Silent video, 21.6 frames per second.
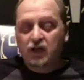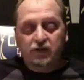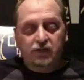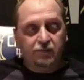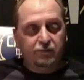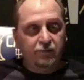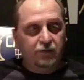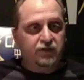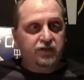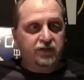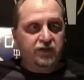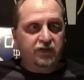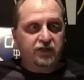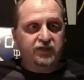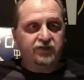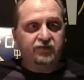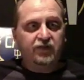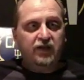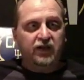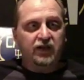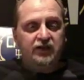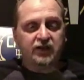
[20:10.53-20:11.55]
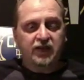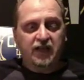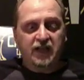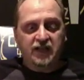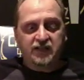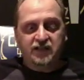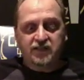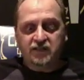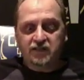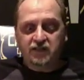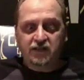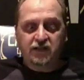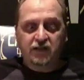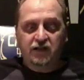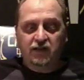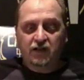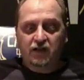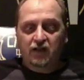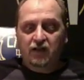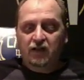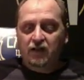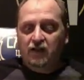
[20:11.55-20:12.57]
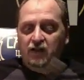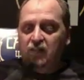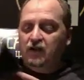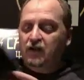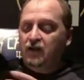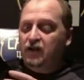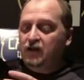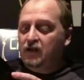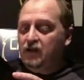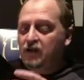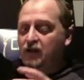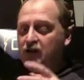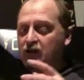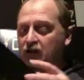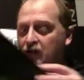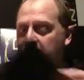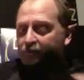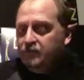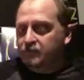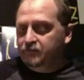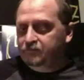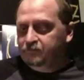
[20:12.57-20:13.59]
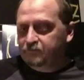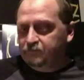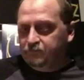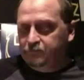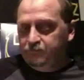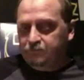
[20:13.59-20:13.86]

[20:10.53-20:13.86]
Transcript: The music is fantastic. Cool